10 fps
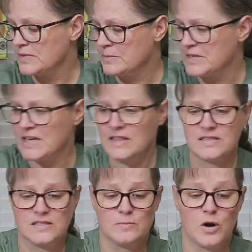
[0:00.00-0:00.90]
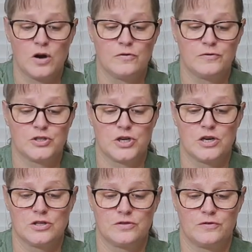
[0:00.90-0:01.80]
I'm taking this tomorrow for
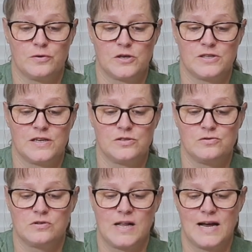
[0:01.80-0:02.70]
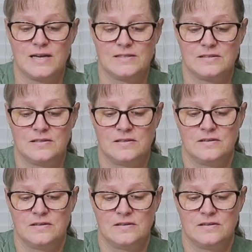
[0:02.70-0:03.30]
church for our Sunday school class